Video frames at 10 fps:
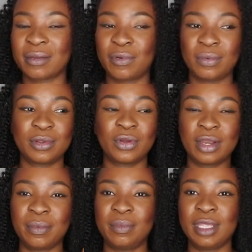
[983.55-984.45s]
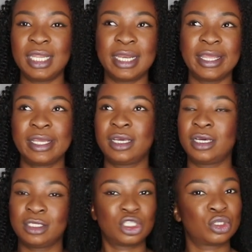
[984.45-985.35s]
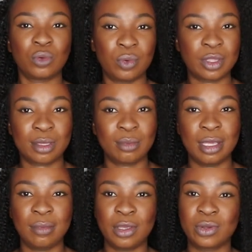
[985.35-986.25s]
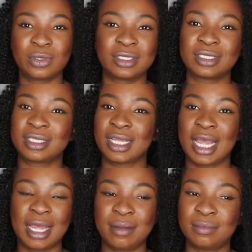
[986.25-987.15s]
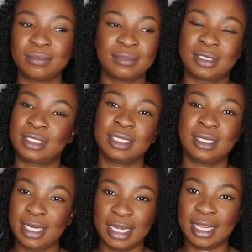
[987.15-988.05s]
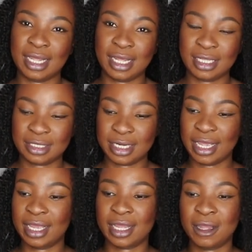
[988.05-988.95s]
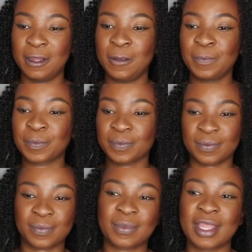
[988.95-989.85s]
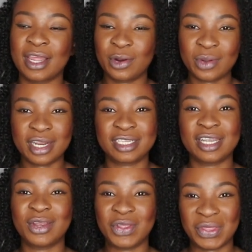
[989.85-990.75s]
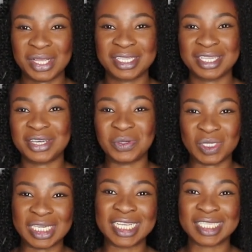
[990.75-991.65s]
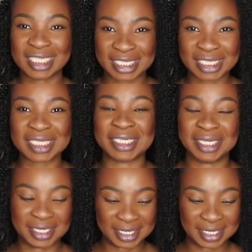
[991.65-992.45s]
Are probably gonna be like sew with me, because I'm still learning, guys. Like, I don't want to tell you things that don't exist.